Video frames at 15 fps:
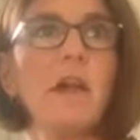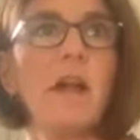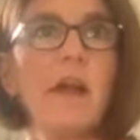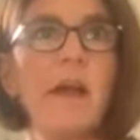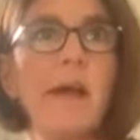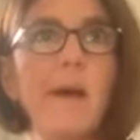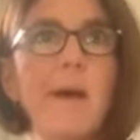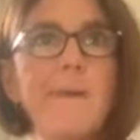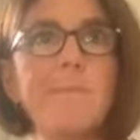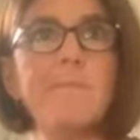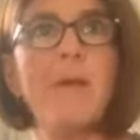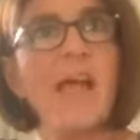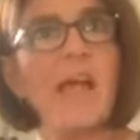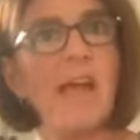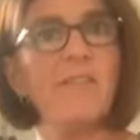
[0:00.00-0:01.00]

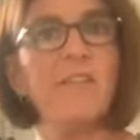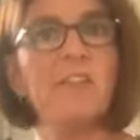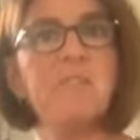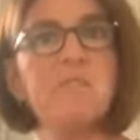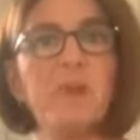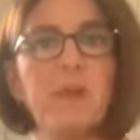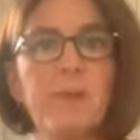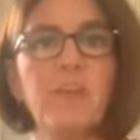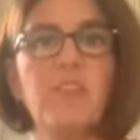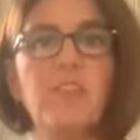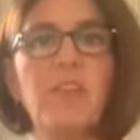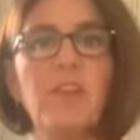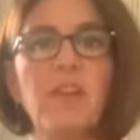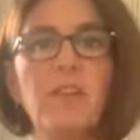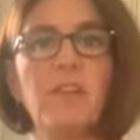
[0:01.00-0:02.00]
Evan pretty much
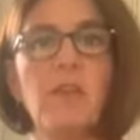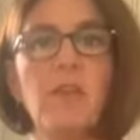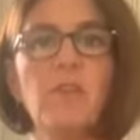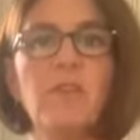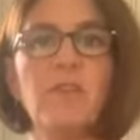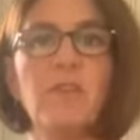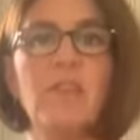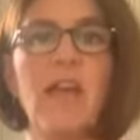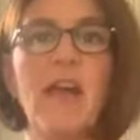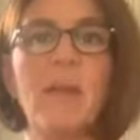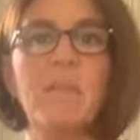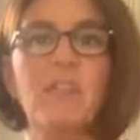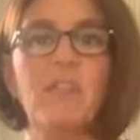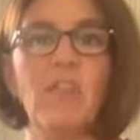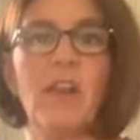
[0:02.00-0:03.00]
is on his own doing that,
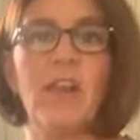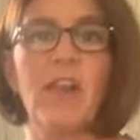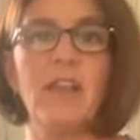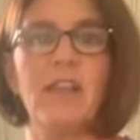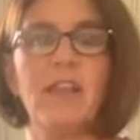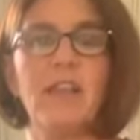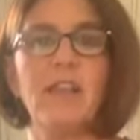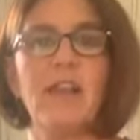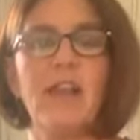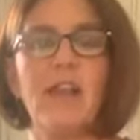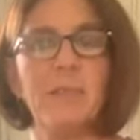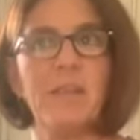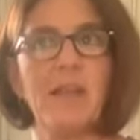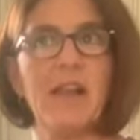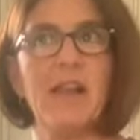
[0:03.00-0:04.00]
but John Allen,
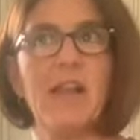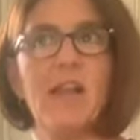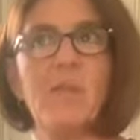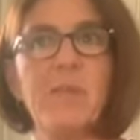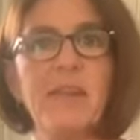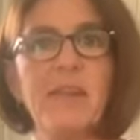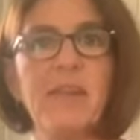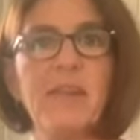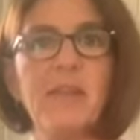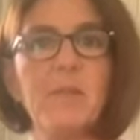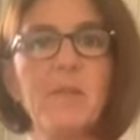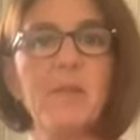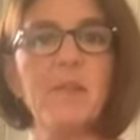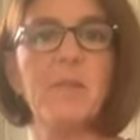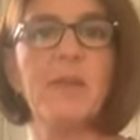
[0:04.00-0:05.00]
I'm kind of helping him. A
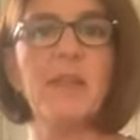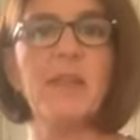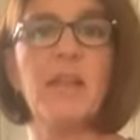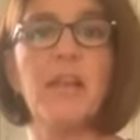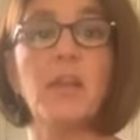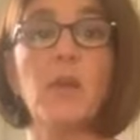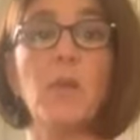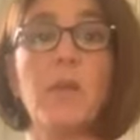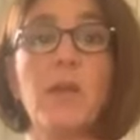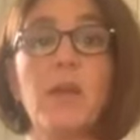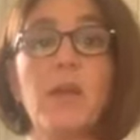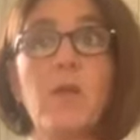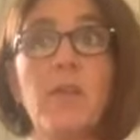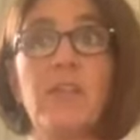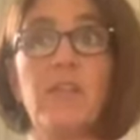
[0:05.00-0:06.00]
little bit later, we are
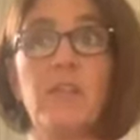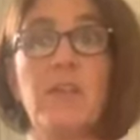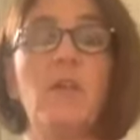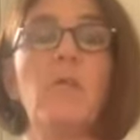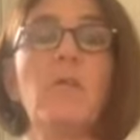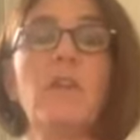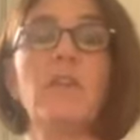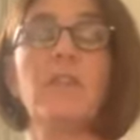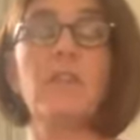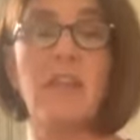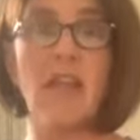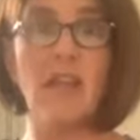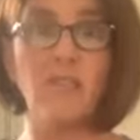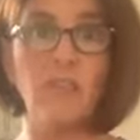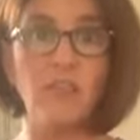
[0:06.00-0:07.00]
going to go on a
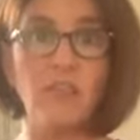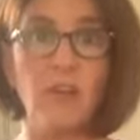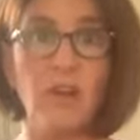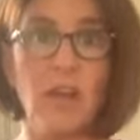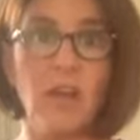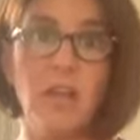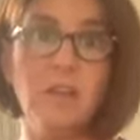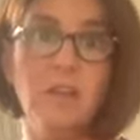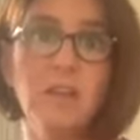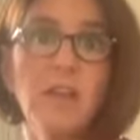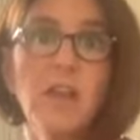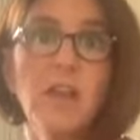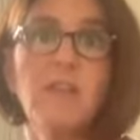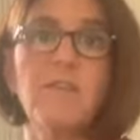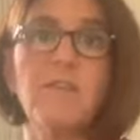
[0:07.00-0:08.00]
scavenger hunt
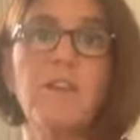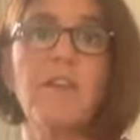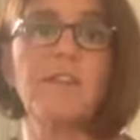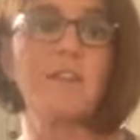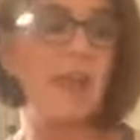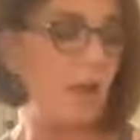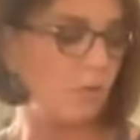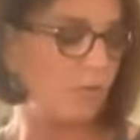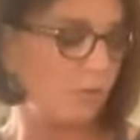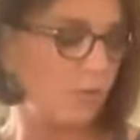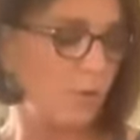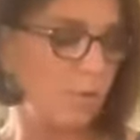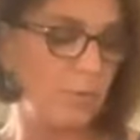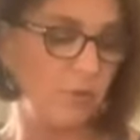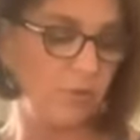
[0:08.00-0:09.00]
for his
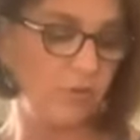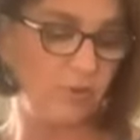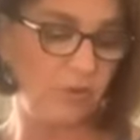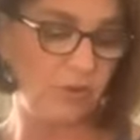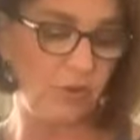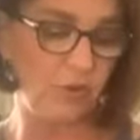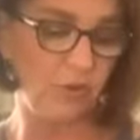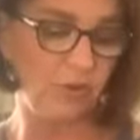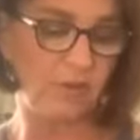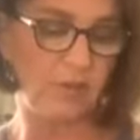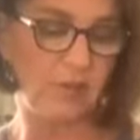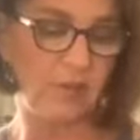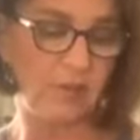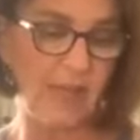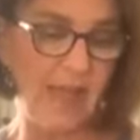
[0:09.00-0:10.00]
outdoor pursuits
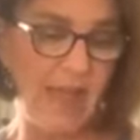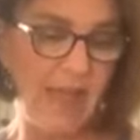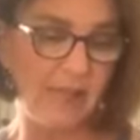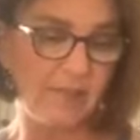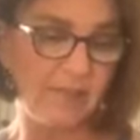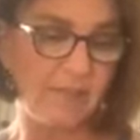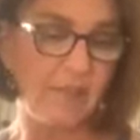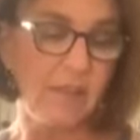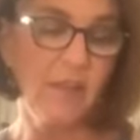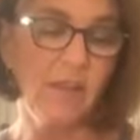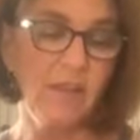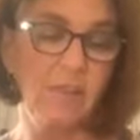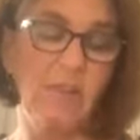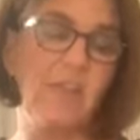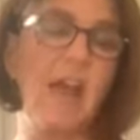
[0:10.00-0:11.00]
class.
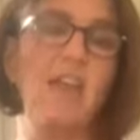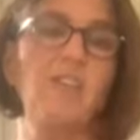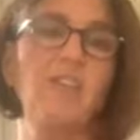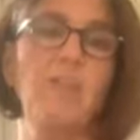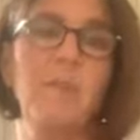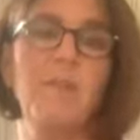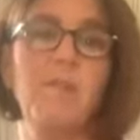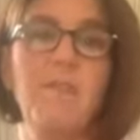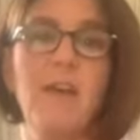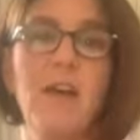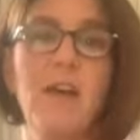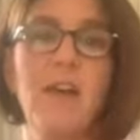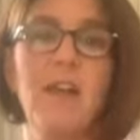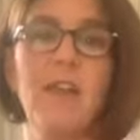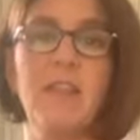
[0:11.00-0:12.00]
So that should be
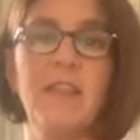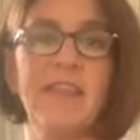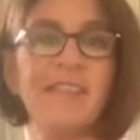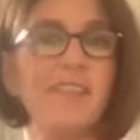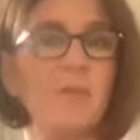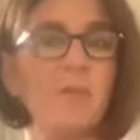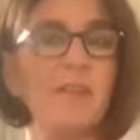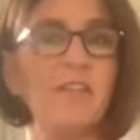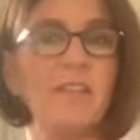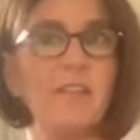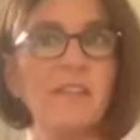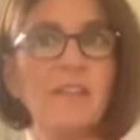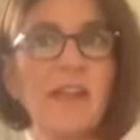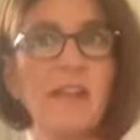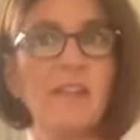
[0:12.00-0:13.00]
fun. And like I said, we did a
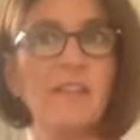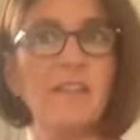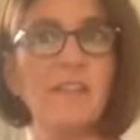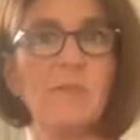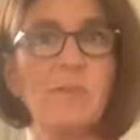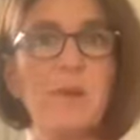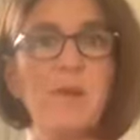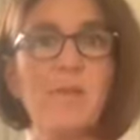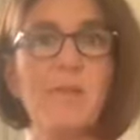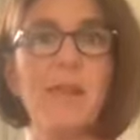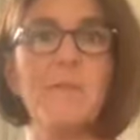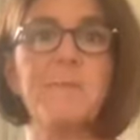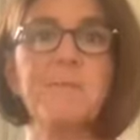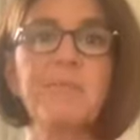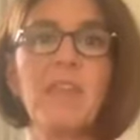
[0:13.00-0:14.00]
science
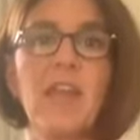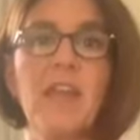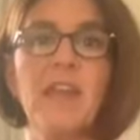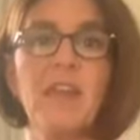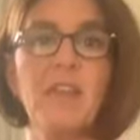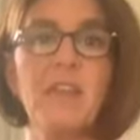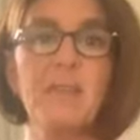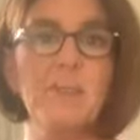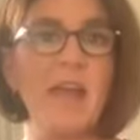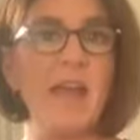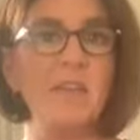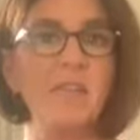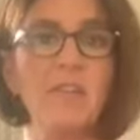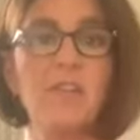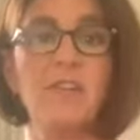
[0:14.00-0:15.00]
experiment. He did his
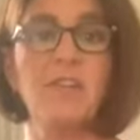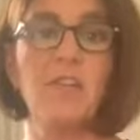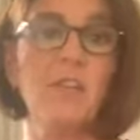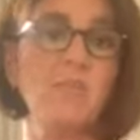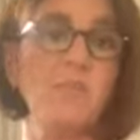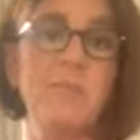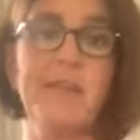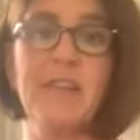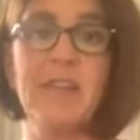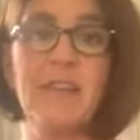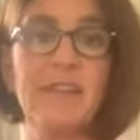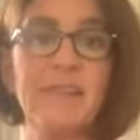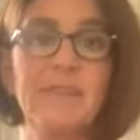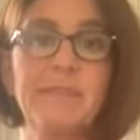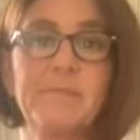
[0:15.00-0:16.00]
math on his own because